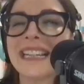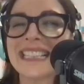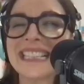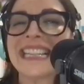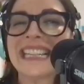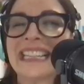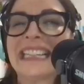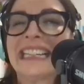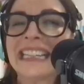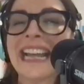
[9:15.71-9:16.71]
is
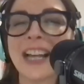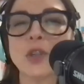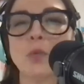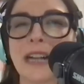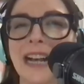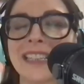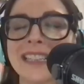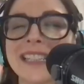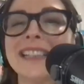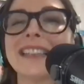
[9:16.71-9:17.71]
in ashwagandha,